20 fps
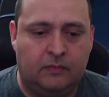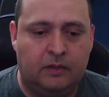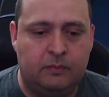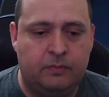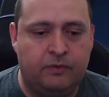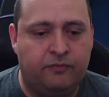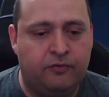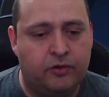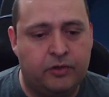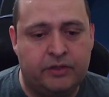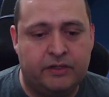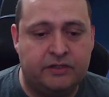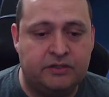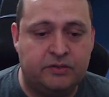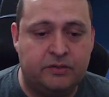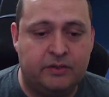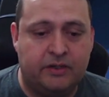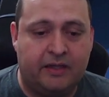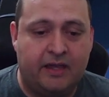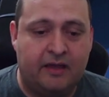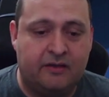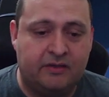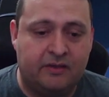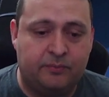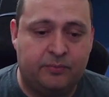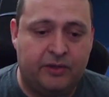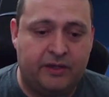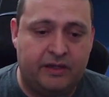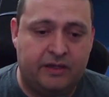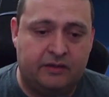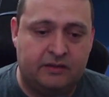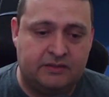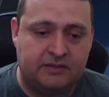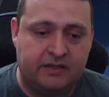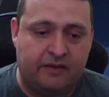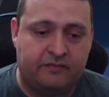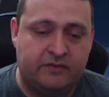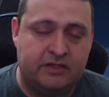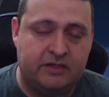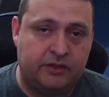before you get to an account that played
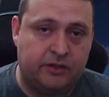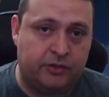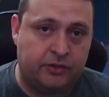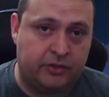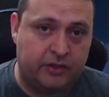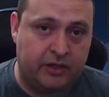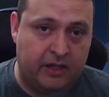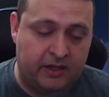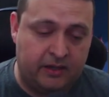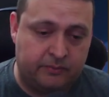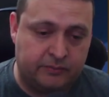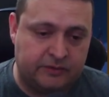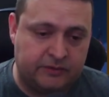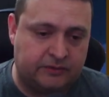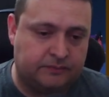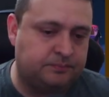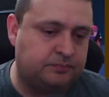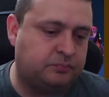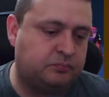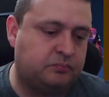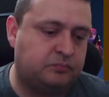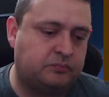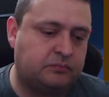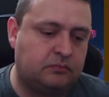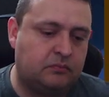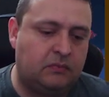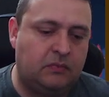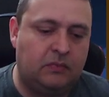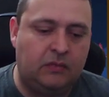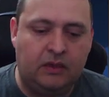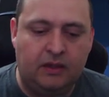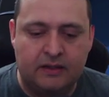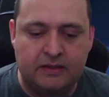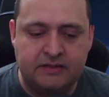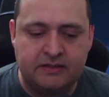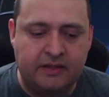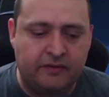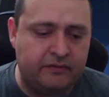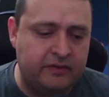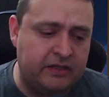1,700 games.
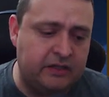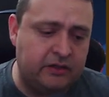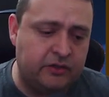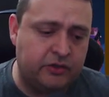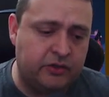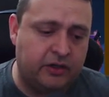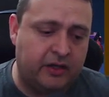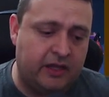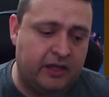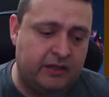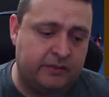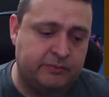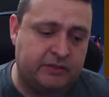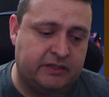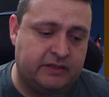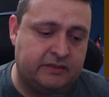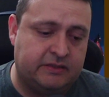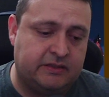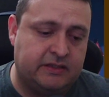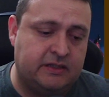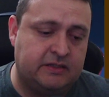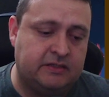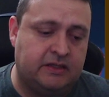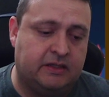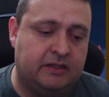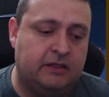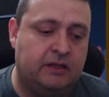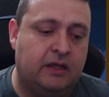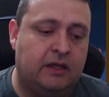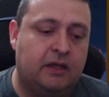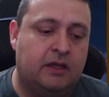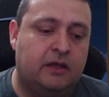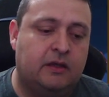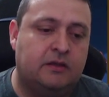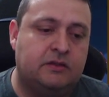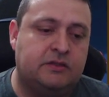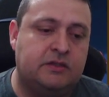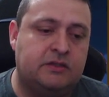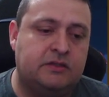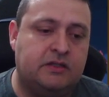1,700 games in a season
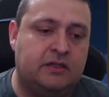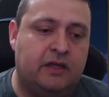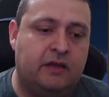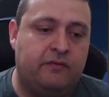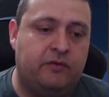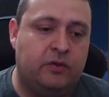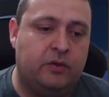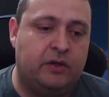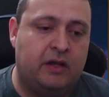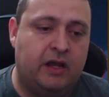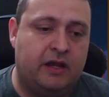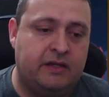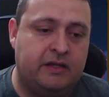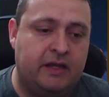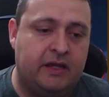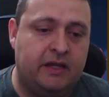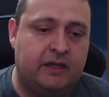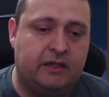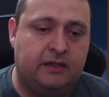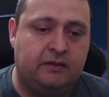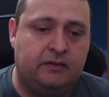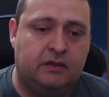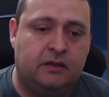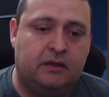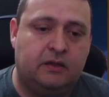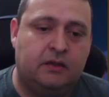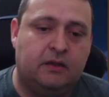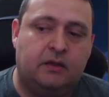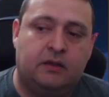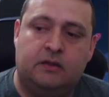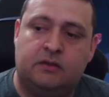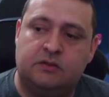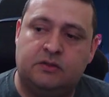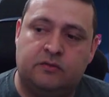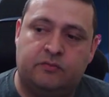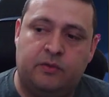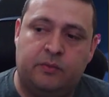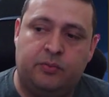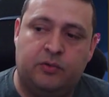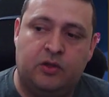just to give you an idea, so
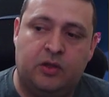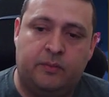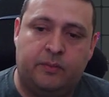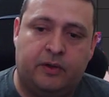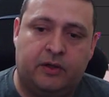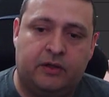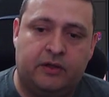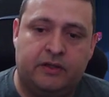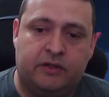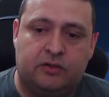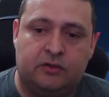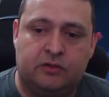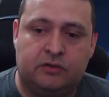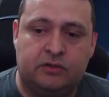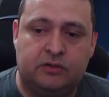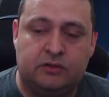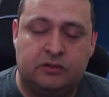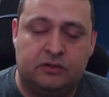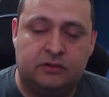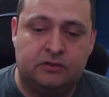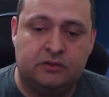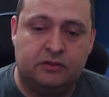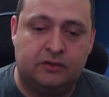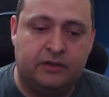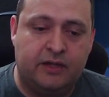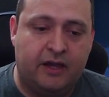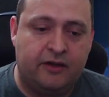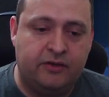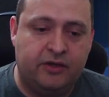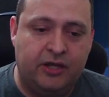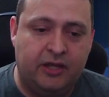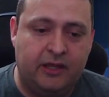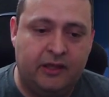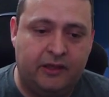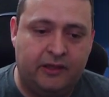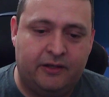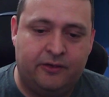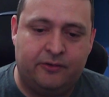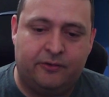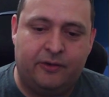if we pull up our little
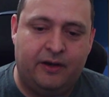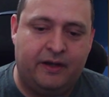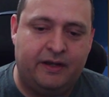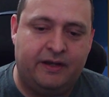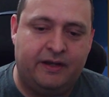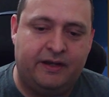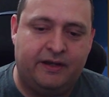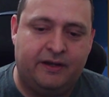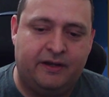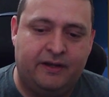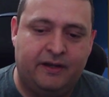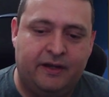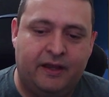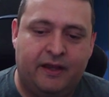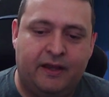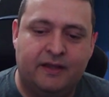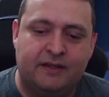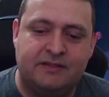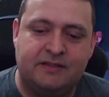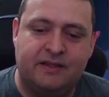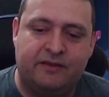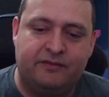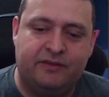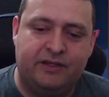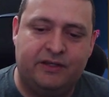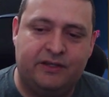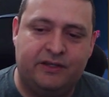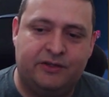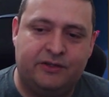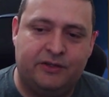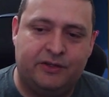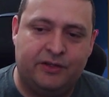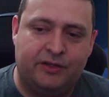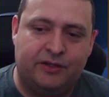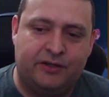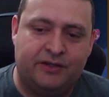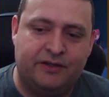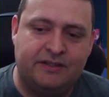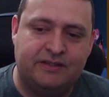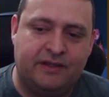calculator right here,
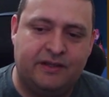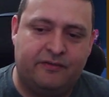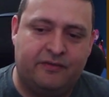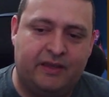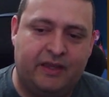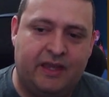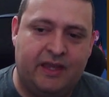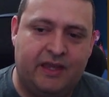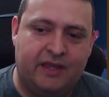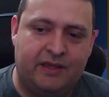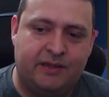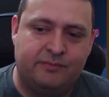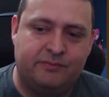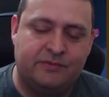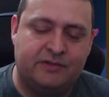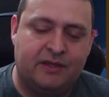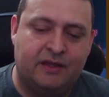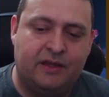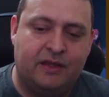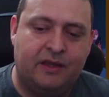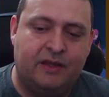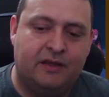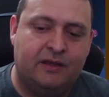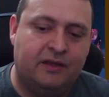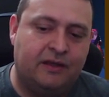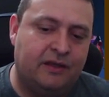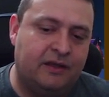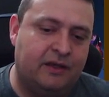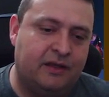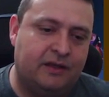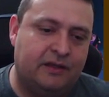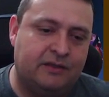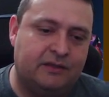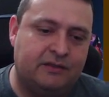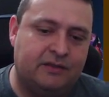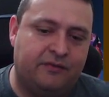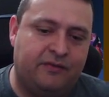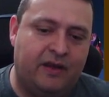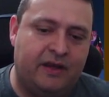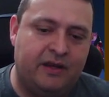1,737 games uh,
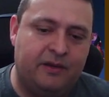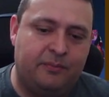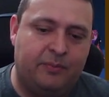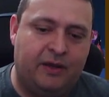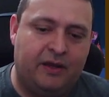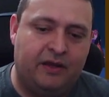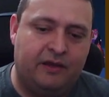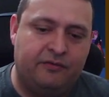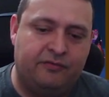divided by